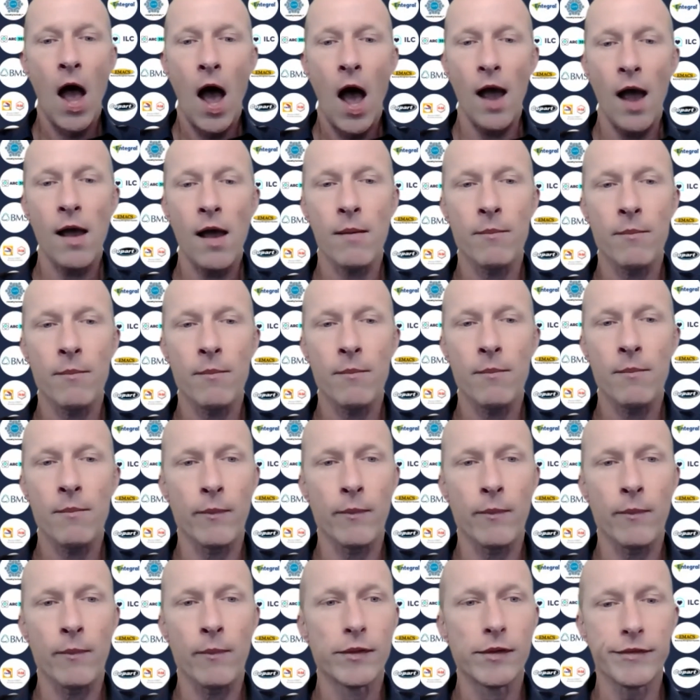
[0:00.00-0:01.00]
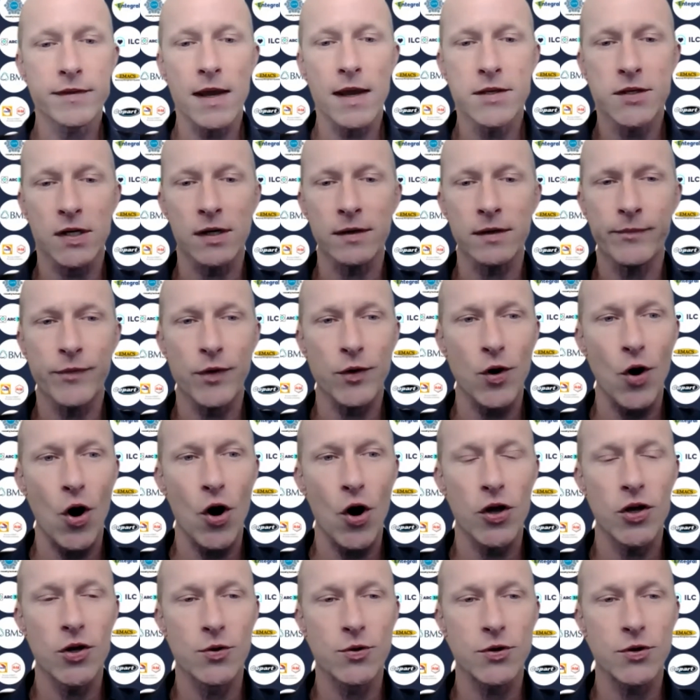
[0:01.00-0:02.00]
The data that
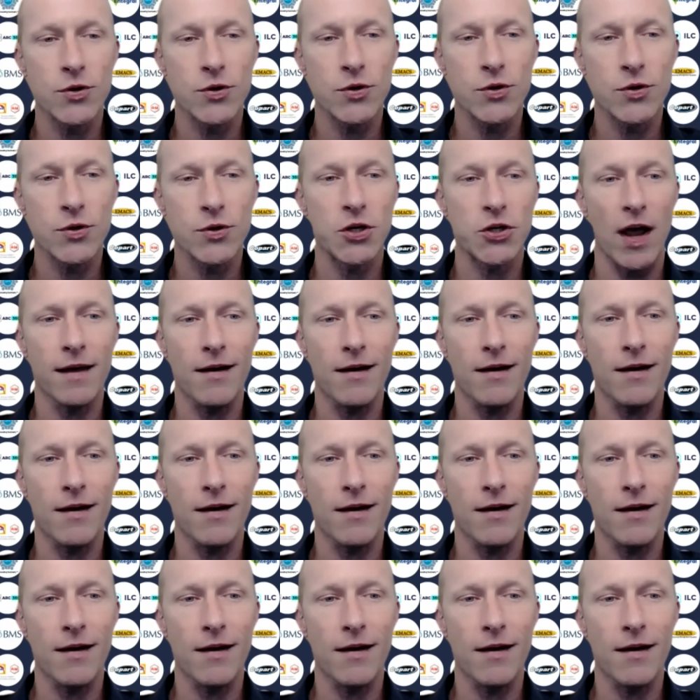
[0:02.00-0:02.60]
I usually share,